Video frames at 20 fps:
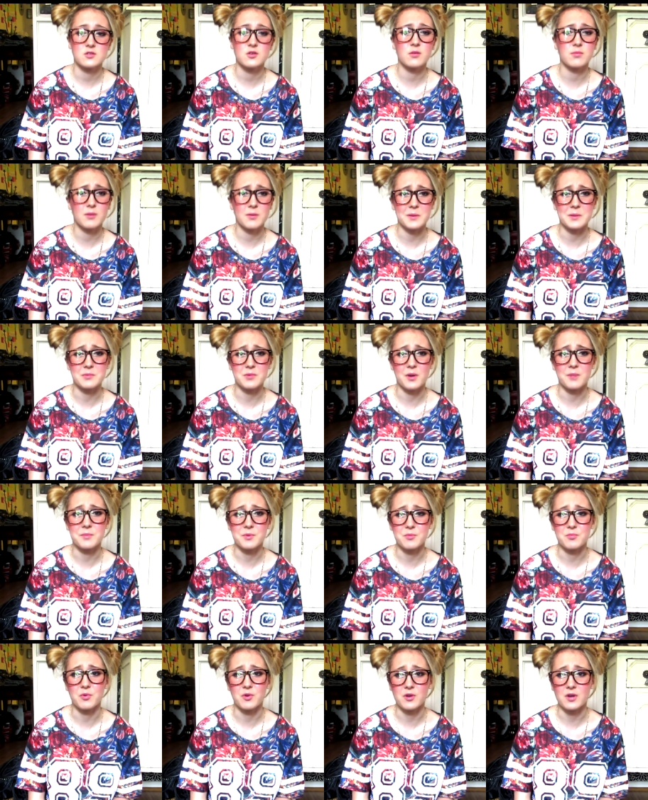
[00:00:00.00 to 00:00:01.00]
You could probably bribe
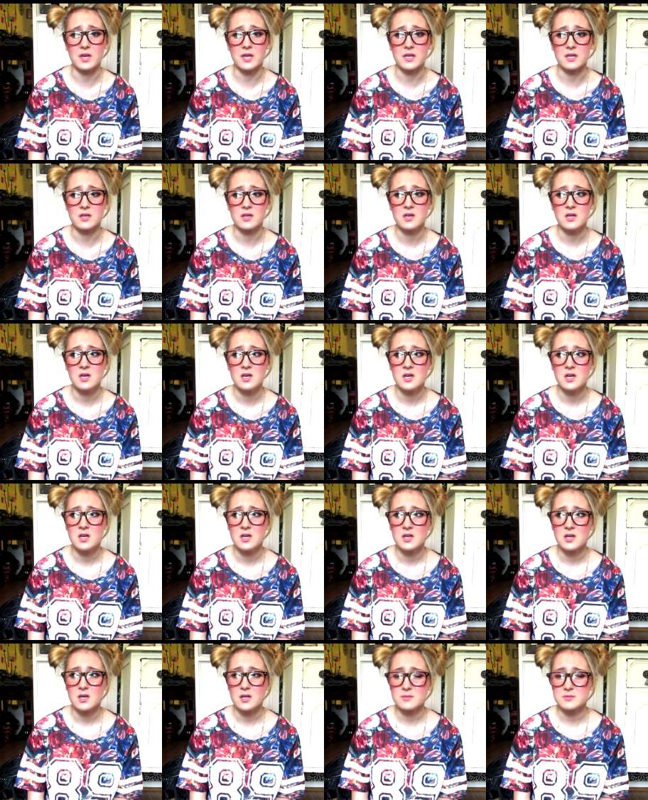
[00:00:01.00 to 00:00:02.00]
me with broccoli.
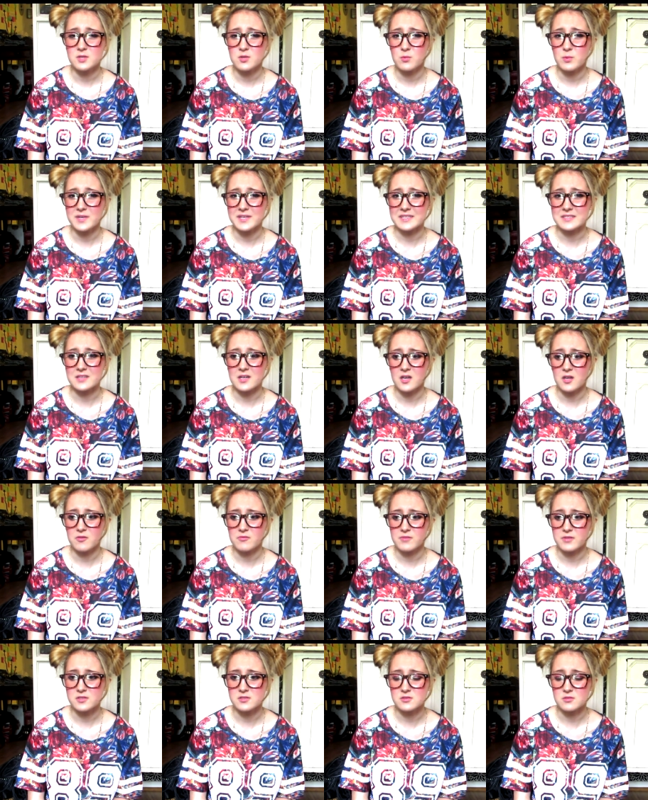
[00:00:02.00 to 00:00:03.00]
I'm so weird, I
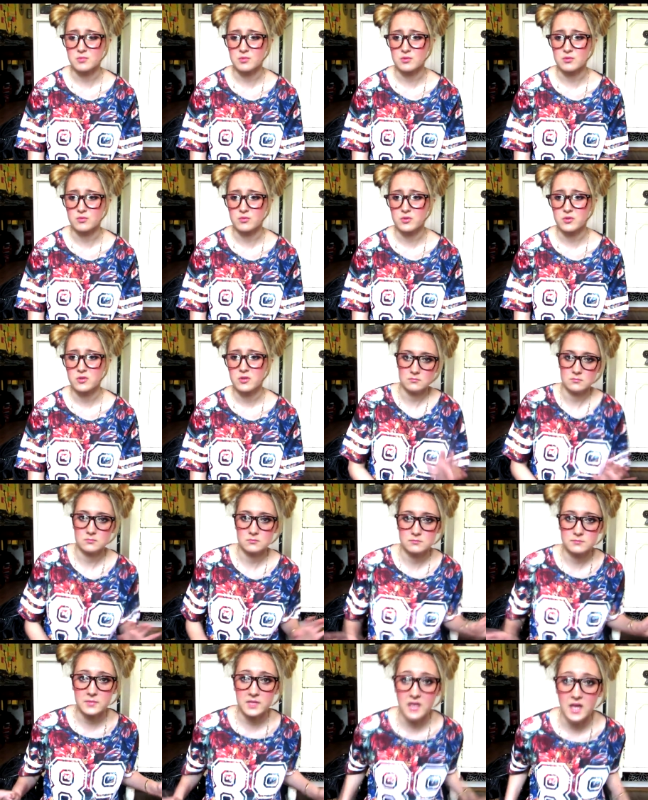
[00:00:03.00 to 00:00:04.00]
love vegetables.
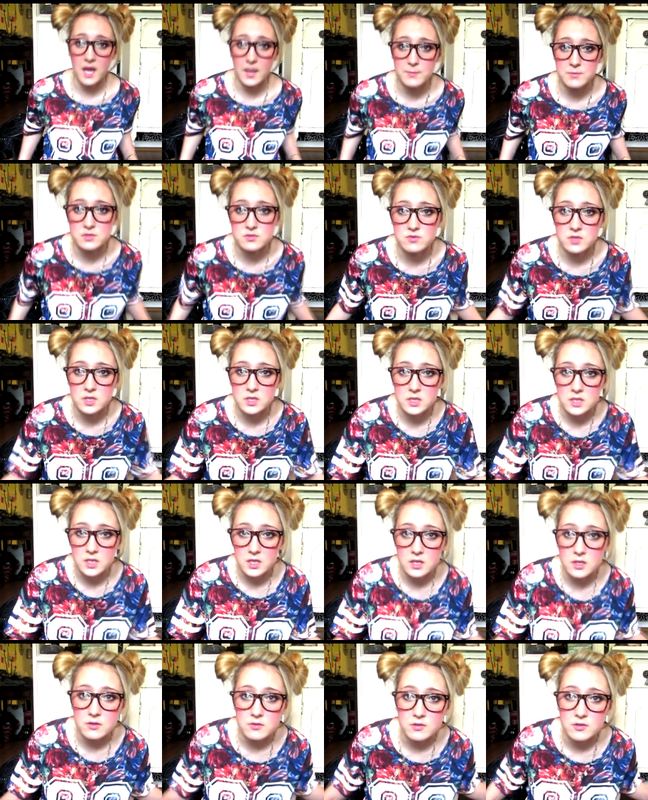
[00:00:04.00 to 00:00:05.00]
My camera's running
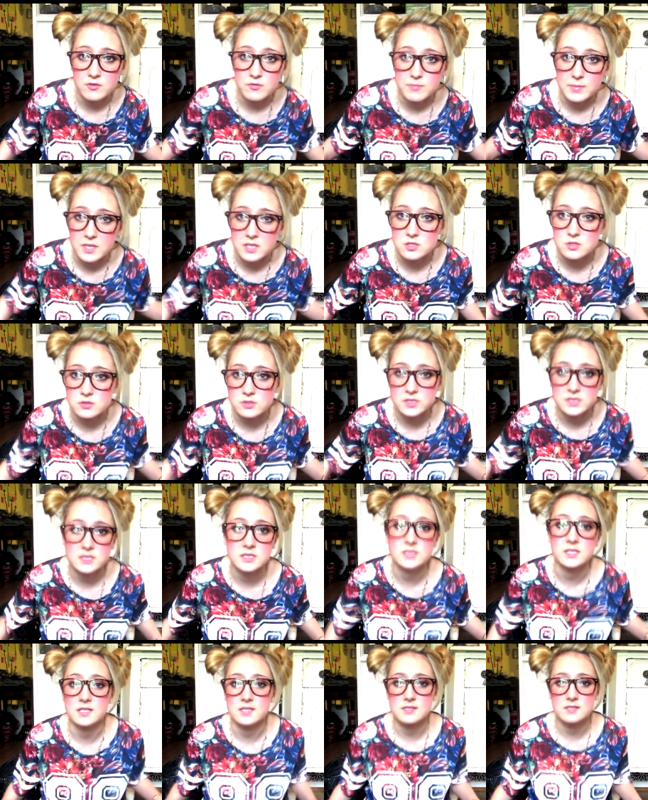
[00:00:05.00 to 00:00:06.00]
out of
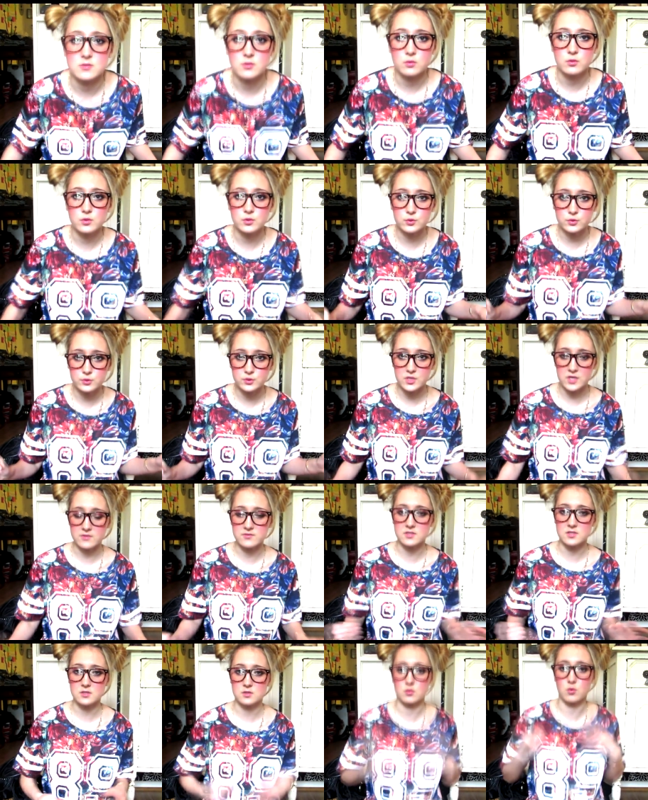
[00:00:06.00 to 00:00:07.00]
battery, that's not good, I
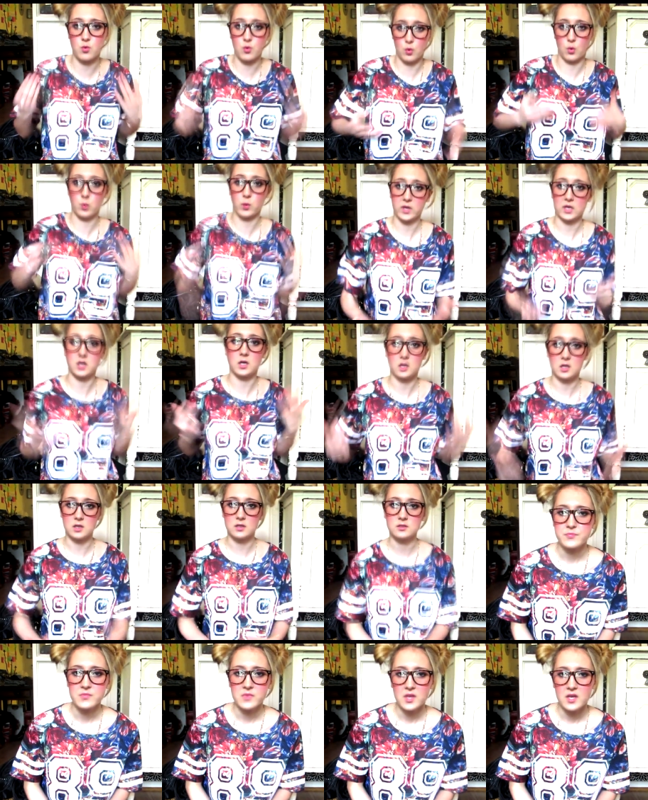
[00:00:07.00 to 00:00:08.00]
have to talk quicker.
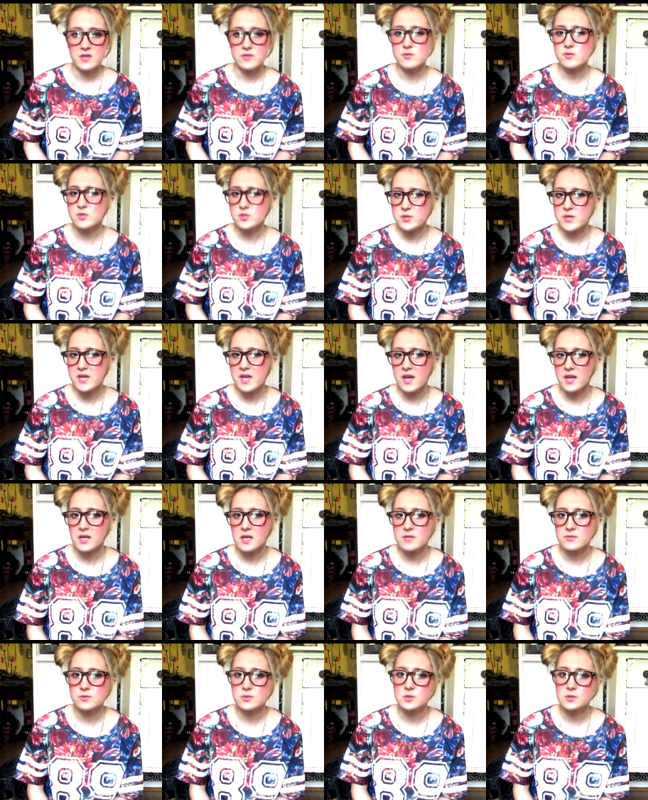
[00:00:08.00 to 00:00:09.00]
If you're doing
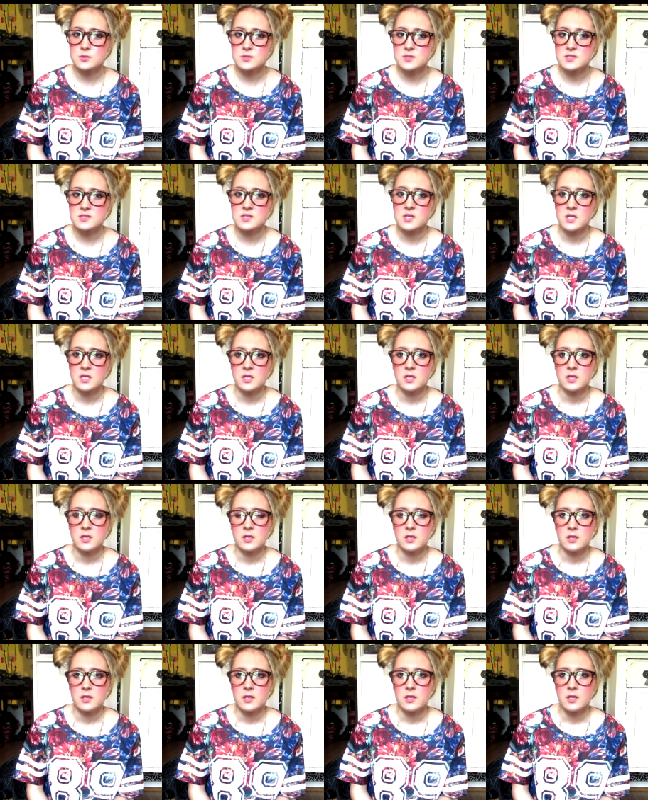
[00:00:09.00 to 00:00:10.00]
A-levels,
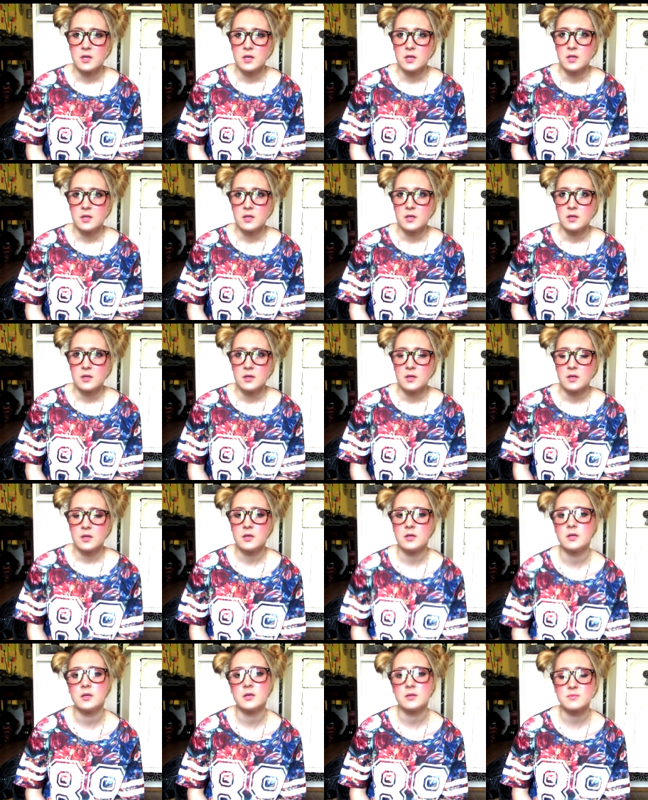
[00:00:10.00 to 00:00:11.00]

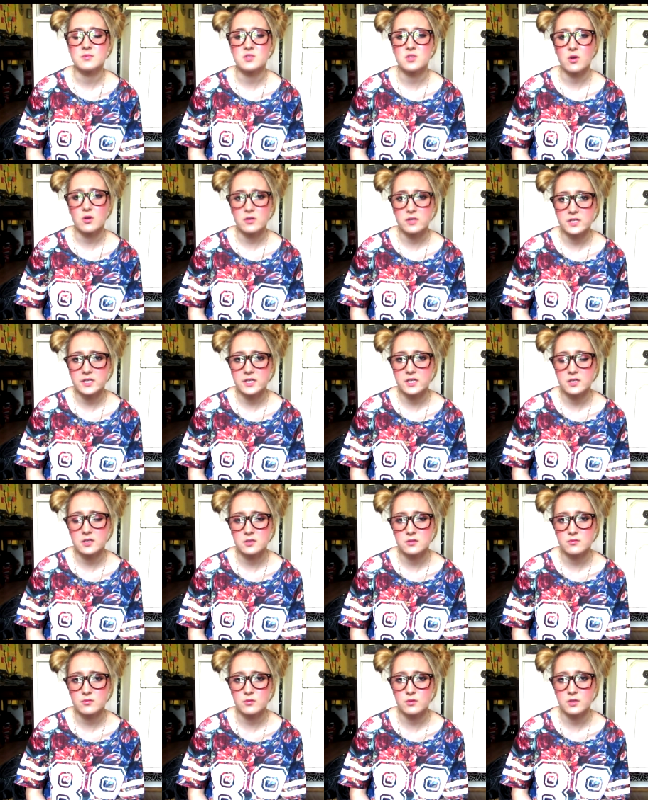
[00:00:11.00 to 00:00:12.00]
I'm sorry
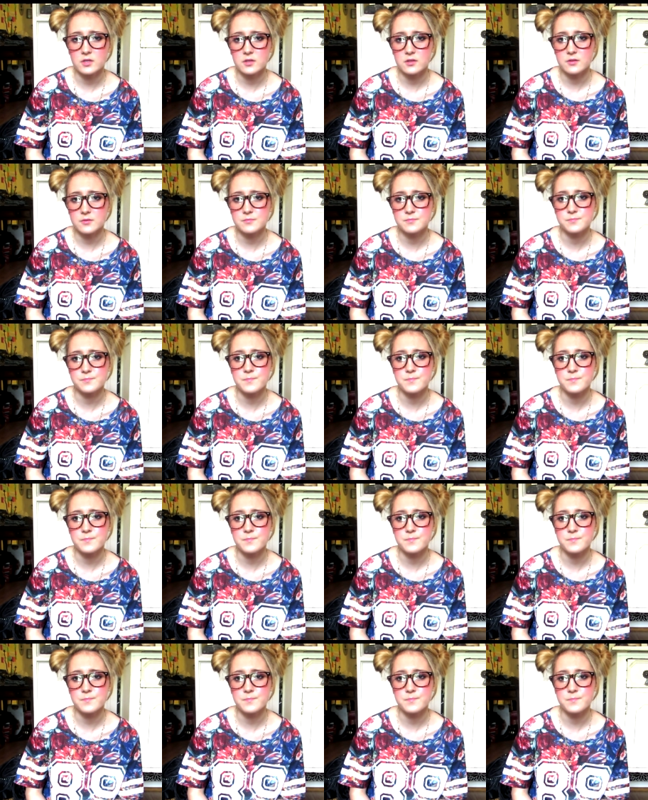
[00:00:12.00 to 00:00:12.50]
for you.